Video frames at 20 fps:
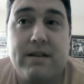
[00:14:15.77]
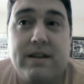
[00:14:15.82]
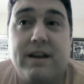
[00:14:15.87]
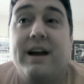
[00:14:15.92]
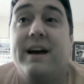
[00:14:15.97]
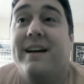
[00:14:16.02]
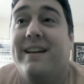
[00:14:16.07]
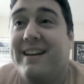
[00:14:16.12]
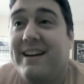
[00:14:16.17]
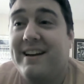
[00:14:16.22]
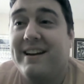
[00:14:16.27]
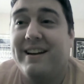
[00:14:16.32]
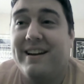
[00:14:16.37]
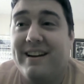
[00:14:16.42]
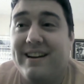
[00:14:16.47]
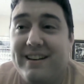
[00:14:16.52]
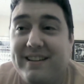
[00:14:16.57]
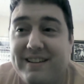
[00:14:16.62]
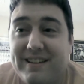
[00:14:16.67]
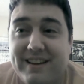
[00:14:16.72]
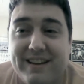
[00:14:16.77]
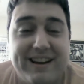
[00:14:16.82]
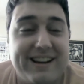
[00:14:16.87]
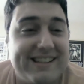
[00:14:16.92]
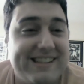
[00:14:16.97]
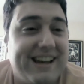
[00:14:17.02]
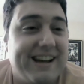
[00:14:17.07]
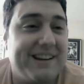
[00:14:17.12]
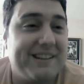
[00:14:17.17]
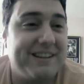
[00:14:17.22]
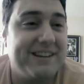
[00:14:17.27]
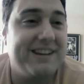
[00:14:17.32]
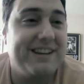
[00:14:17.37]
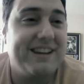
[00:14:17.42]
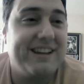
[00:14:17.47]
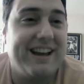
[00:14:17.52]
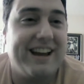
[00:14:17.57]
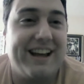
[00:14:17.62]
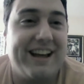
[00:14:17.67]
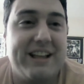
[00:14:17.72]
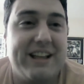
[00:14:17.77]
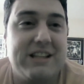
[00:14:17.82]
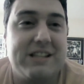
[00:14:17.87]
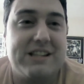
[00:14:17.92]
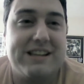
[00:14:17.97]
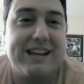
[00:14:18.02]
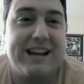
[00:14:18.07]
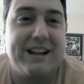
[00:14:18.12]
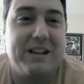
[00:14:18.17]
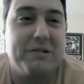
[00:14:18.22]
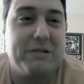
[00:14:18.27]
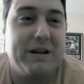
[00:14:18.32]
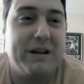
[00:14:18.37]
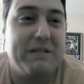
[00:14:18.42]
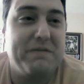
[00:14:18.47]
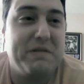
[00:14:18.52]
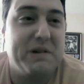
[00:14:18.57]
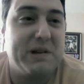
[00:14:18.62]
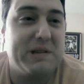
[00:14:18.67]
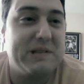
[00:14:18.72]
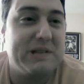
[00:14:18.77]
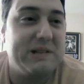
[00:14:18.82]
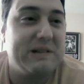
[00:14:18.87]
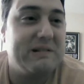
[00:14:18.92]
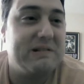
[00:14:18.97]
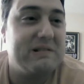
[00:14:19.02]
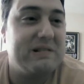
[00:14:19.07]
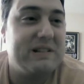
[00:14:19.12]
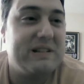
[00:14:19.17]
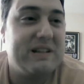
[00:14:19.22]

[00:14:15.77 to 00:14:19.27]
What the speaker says: Yeah, exactly. Yeah, that's kind of the way I felt too.